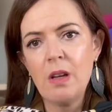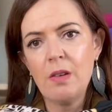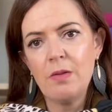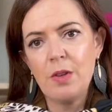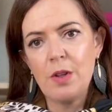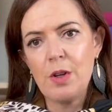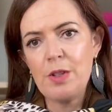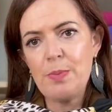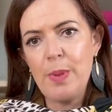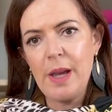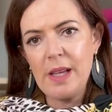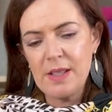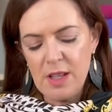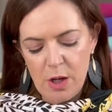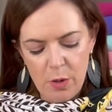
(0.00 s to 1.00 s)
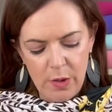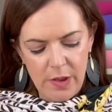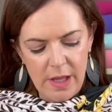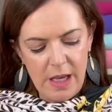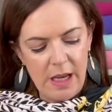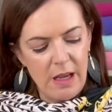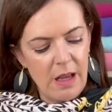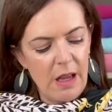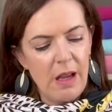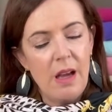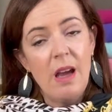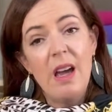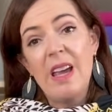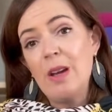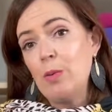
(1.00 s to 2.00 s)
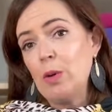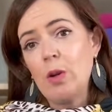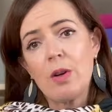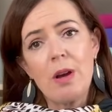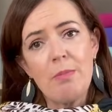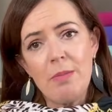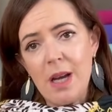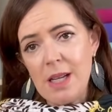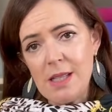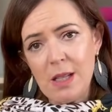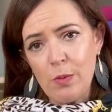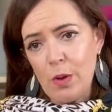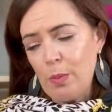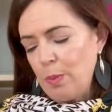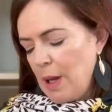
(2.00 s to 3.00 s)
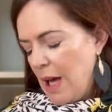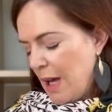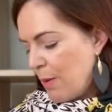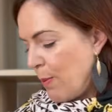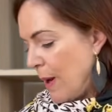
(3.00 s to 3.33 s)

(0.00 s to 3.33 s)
For those pinks that are in there, it would look amazing with black.